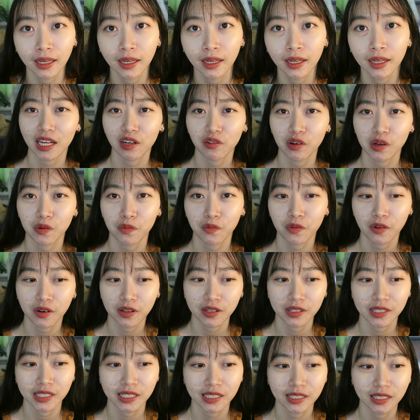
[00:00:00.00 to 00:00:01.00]
I
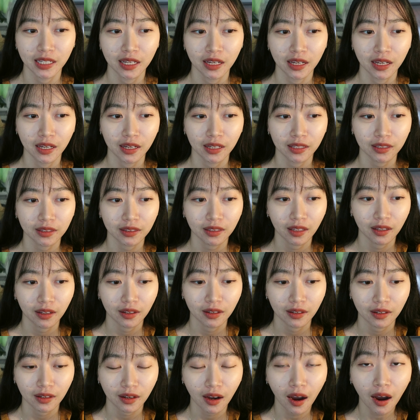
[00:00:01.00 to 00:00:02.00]
reference
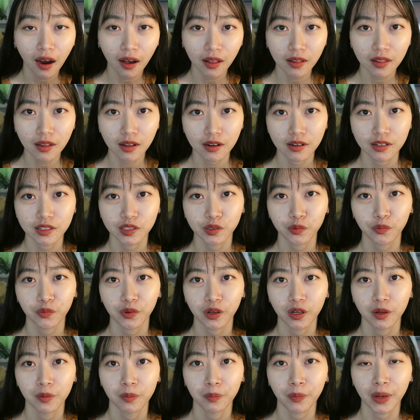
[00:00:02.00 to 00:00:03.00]
the colors
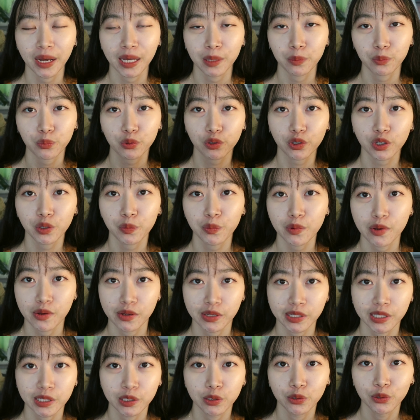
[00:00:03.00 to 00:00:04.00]
from my
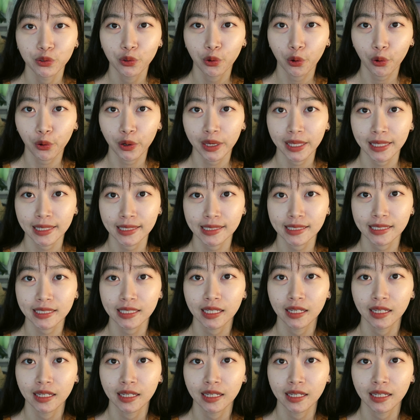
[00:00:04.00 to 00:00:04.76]
previous drawings.